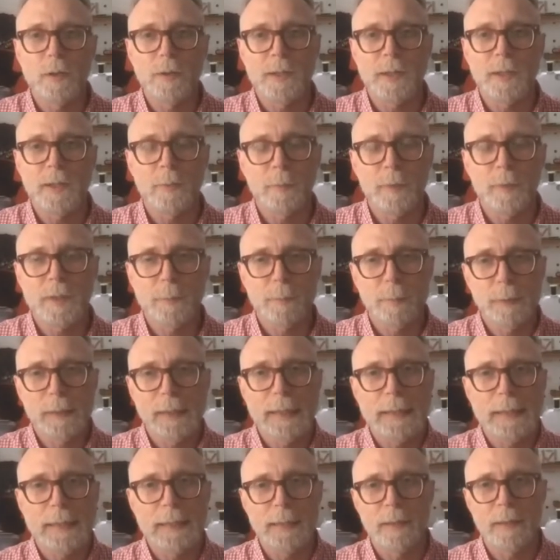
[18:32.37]
sentiments
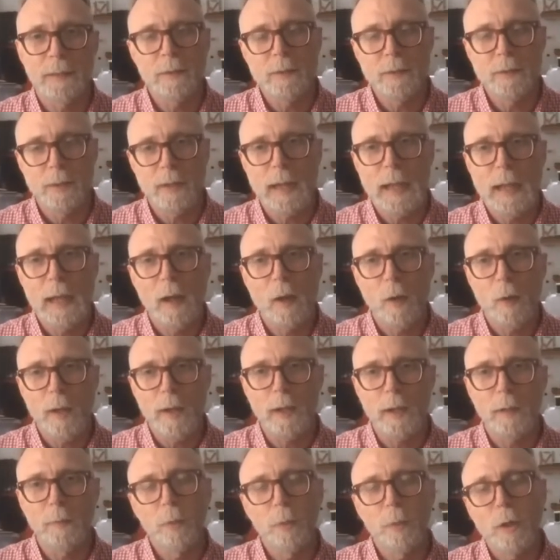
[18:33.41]
played into how
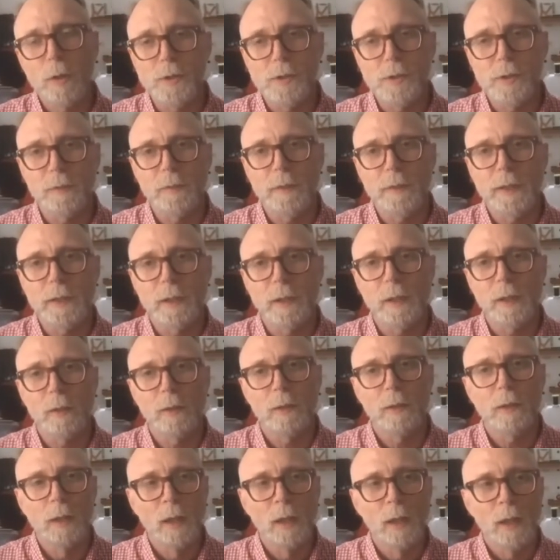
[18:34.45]
he approached the
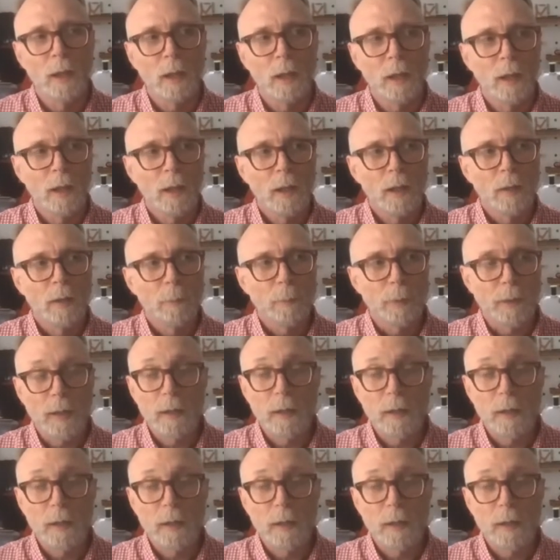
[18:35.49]
video. Yeah. But